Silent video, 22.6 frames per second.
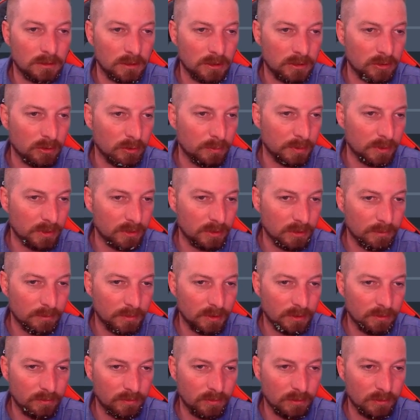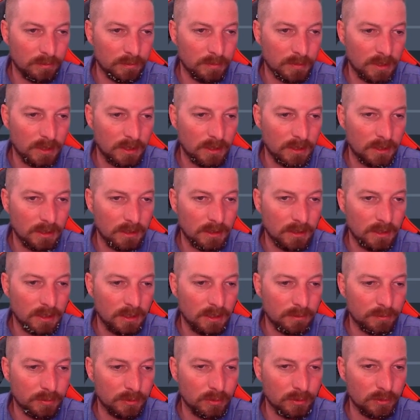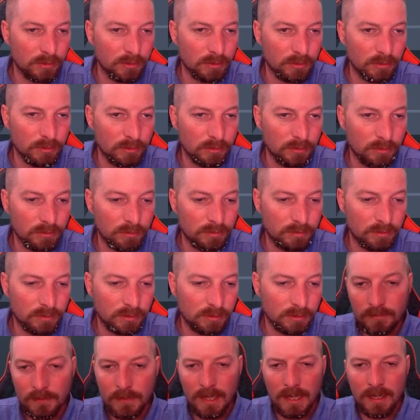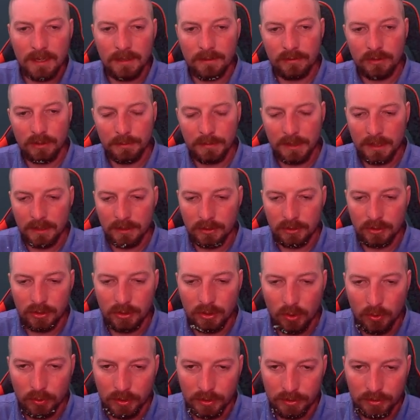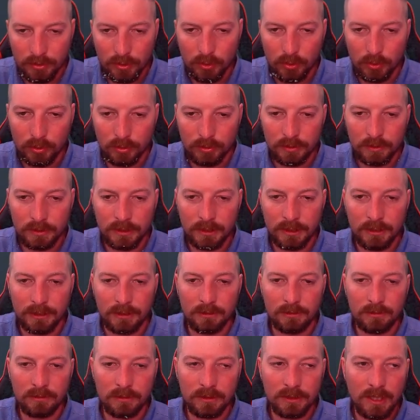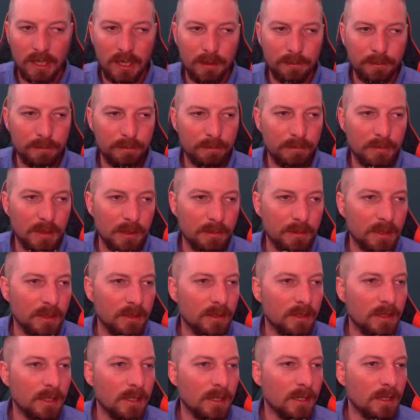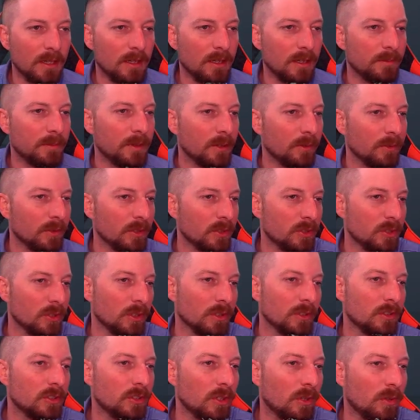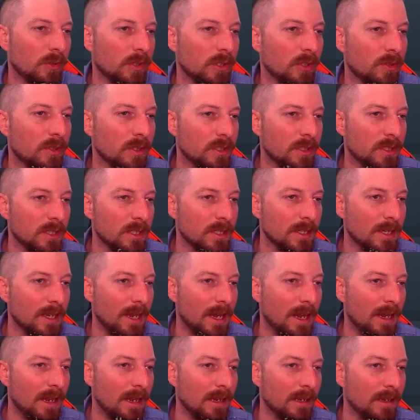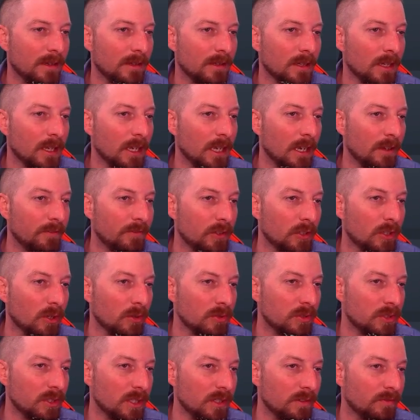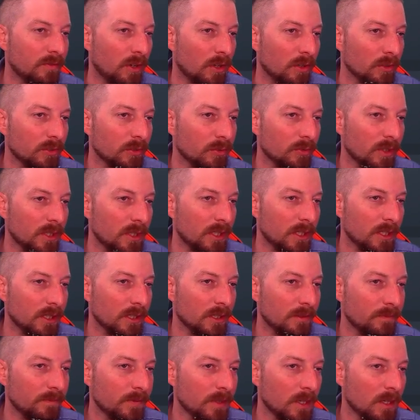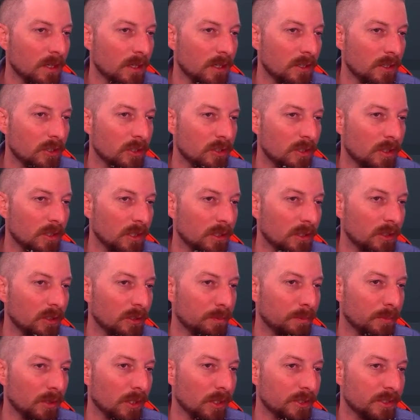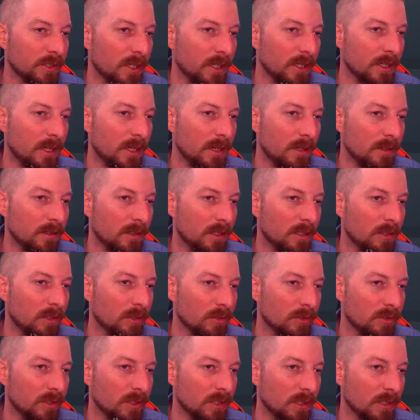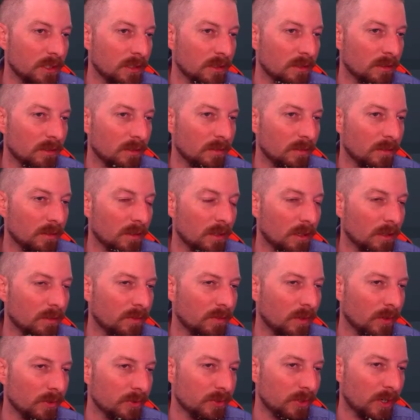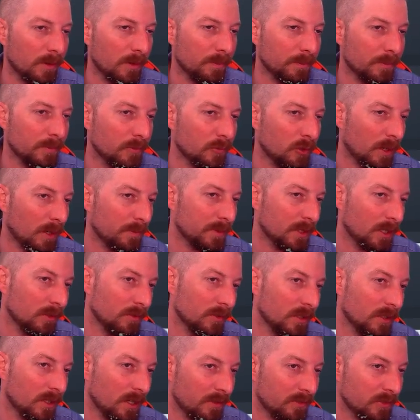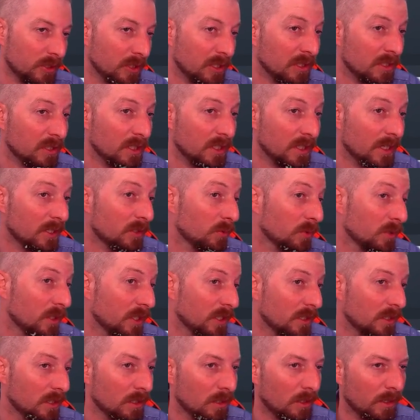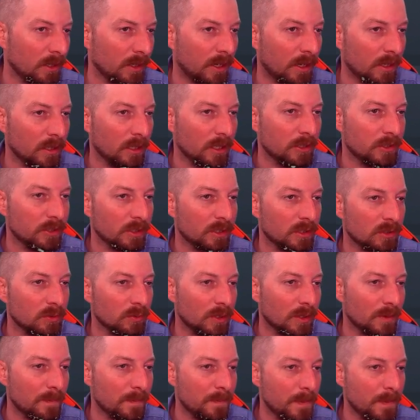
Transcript: open something from my not approved. I have some kind of donut hole here, top maybe. Not really sure. So you can see if you don't see Vault right here, just click this plus icon and you'll see a Vault drop down. And obviously you can see that's where you get the iLogic as well.